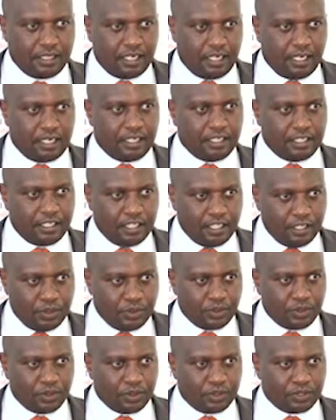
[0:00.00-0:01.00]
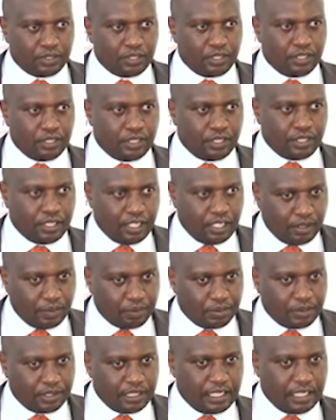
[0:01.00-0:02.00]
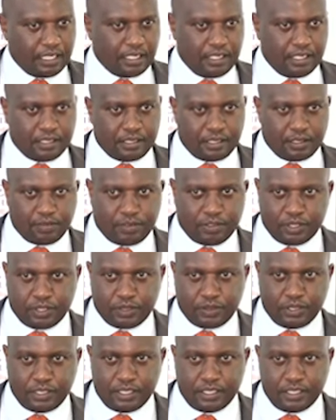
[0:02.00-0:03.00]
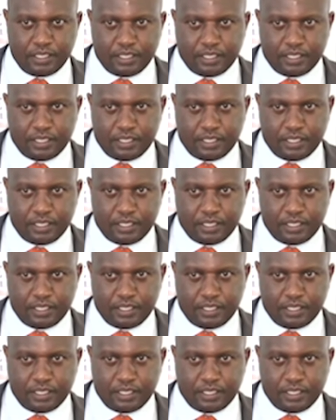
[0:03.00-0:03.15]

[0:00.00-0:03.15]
and they do not help journalists eventually,